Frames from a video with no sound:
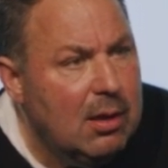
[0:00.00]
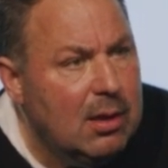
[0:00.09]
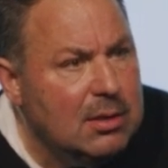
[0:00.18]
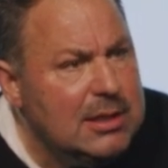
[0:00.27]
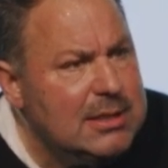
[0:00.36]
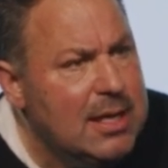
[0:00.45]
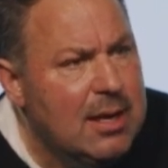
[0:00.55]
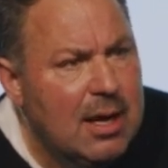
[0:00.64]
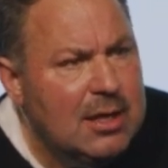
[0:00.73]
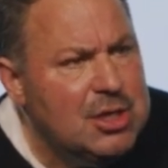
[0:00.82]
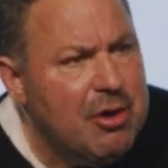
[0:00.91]
Listen,
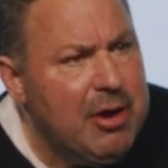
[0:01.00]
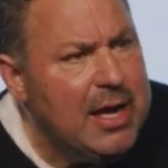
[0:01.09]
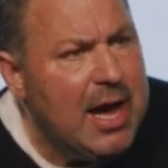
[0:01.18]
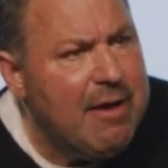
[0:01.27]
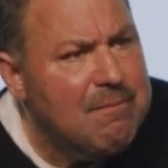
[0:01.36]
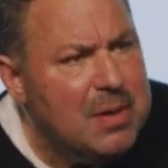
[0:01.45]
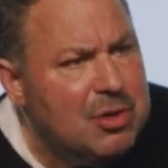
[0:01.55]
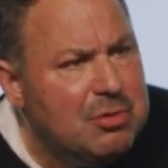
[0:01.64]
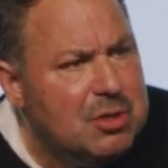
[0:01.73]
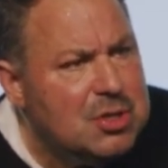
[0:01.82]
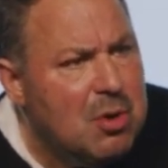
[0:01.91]
Jerry and I have been
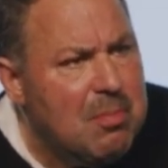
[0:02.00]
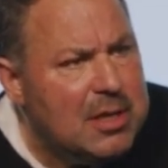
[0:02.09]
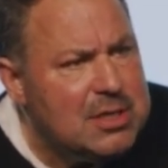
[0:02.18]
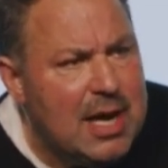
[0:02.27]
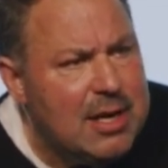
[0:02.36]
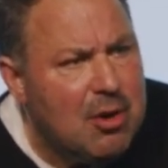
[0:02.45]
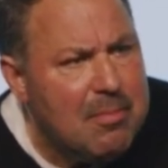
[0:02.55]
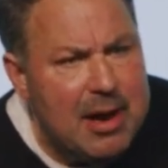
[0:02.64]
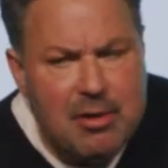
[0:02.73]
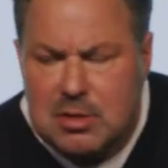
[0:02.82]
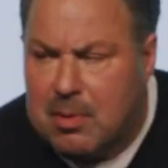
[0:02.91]
through so much, not in our
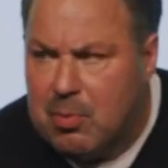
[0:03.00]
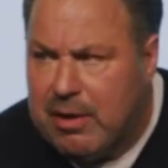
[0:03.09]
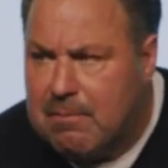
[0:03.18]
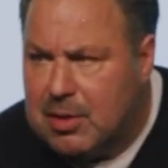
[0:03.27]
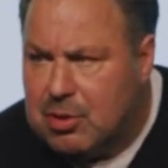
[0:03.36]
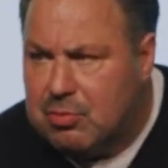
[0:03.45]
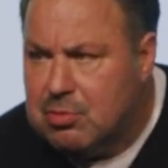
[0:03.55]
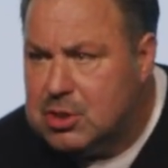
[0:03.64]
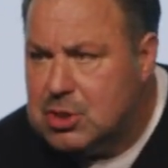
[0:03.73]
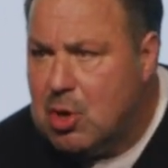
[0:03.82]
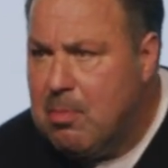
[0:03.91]
marriage, but we have been through
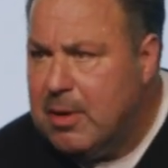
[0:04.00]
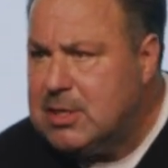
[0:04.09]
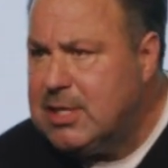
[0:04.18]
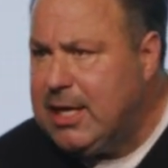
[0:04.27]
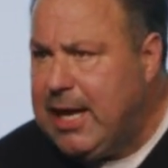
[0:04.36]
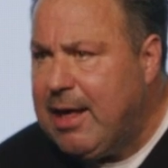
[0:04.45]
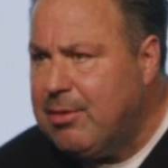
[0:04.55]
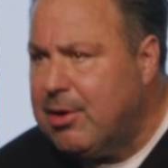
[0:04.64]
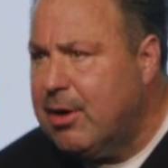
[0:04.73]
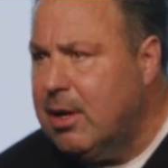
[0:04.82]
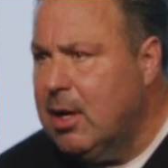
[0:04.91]
so much
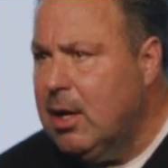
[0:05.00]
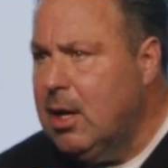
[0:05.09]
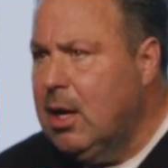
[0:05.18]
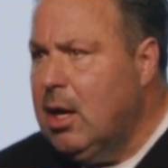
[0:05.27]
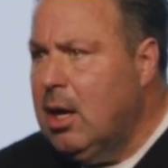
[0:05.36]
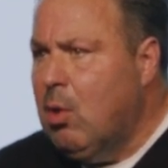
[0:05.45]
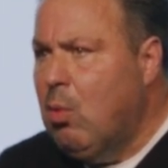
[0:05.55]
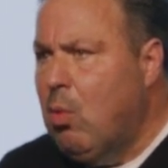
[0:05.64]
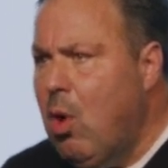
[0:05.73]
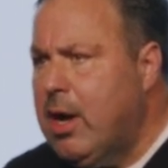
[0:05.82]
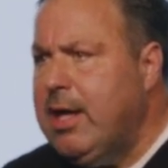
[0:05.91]
together
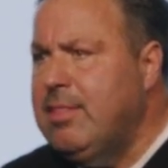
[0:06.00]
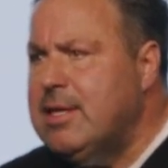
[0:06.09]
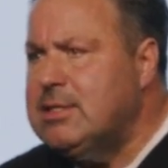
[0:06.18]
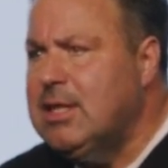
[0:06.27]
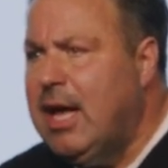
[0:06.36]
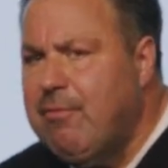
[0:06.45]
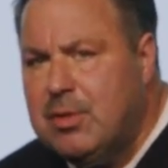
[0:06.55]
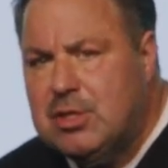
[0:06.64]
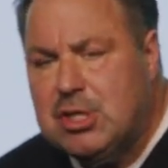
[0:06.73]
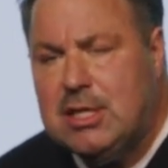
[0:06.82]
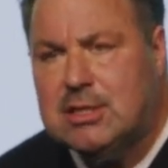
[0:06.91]
walking this life with
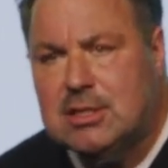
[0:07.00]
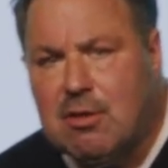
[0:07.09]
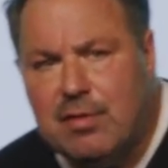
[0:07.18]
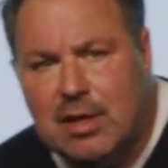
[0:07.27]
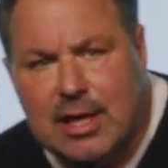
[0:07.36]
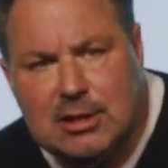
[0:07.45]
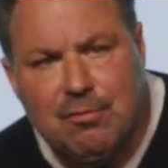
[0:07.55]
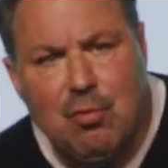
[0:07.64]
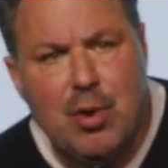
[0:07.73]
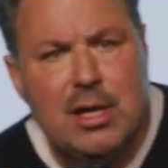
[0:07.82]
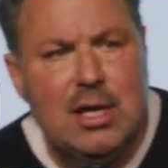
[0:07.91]
Jesus over the last
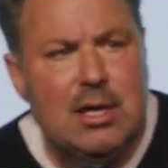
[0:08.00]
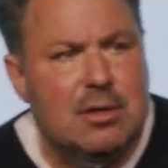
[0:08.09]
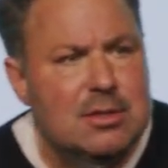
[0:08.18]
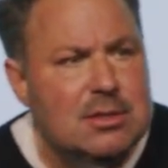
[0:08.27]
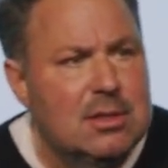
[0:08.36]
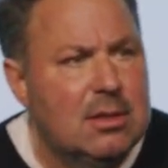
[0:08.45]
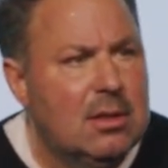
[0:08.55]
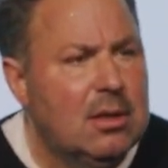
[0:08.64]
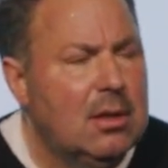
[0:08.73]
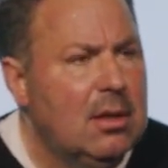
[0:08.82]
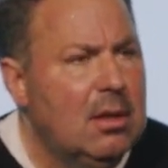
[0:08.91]
40 years.
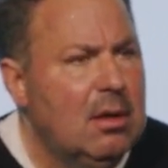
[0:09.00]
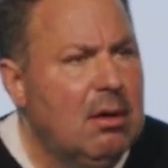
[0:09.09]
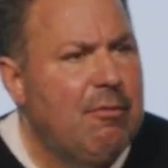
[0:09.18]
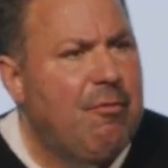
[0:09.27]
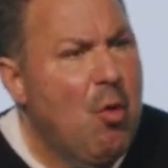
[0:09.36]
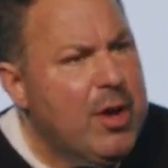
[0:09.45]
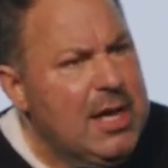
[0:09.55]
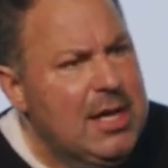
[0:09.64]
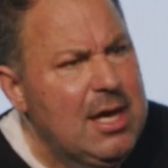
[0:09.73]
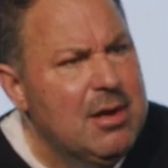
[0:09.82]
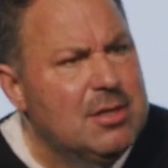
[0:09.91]
40
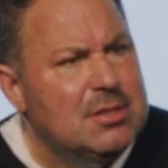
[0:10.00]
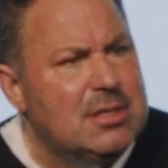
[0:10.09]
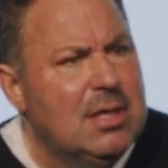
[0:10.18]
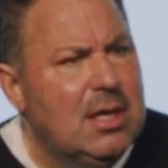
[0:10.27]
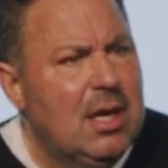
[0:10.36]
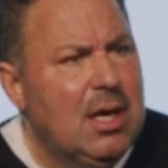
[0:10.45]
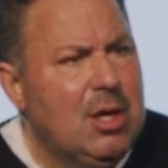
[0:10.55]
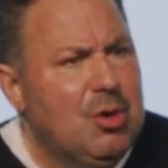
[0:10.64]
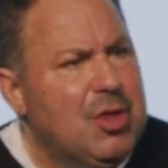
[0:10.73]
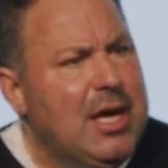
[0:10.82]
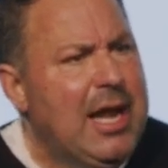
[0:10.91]
years. You
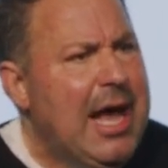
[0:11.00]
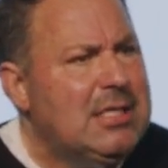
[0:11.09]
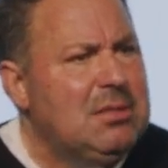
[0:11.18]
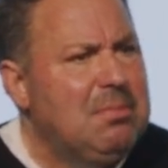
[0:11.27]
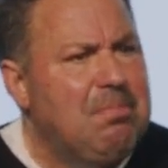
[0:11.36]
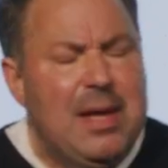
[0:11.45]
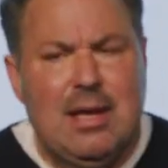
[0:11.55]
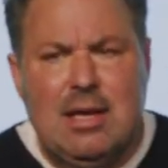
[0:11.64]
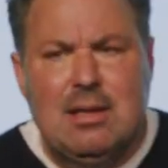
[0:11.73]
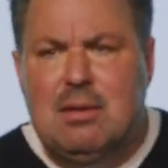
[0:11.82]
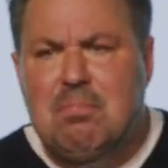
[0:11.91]
think it hasn't been,
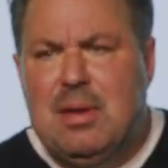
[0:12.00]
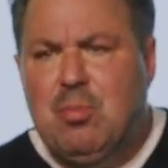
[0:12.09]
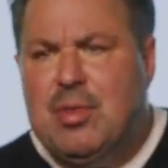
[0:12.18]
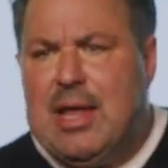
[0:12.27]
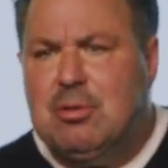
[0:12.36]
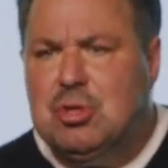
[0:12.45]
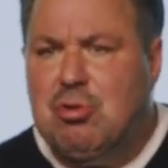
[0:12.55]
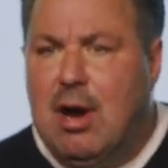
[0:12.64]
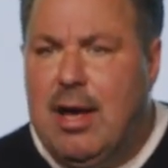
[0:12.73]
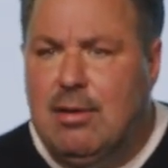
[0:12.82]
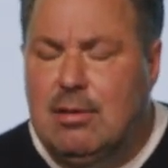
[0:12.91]
been without
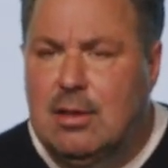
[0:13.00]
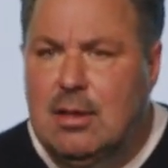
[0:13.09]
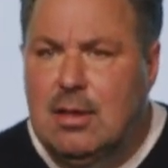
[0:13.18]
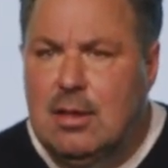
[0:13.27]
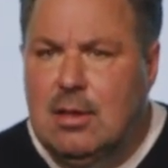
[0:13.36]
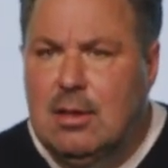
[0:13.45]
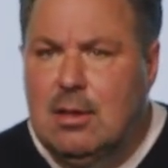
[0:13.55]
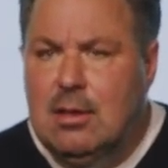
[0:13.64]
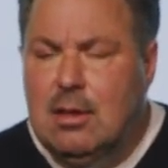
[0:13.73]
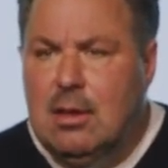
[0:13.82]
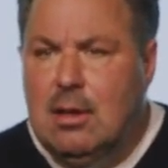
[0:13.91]
trial?
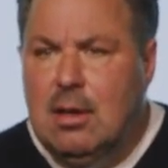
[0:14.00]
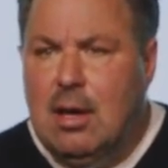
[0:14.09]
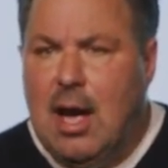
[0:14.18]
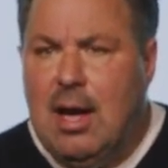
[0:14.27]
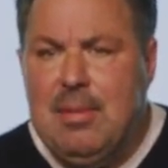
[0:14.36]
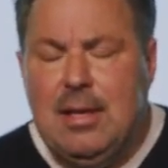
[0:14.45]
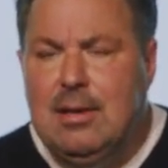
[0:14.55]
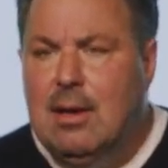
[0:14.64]
I mean,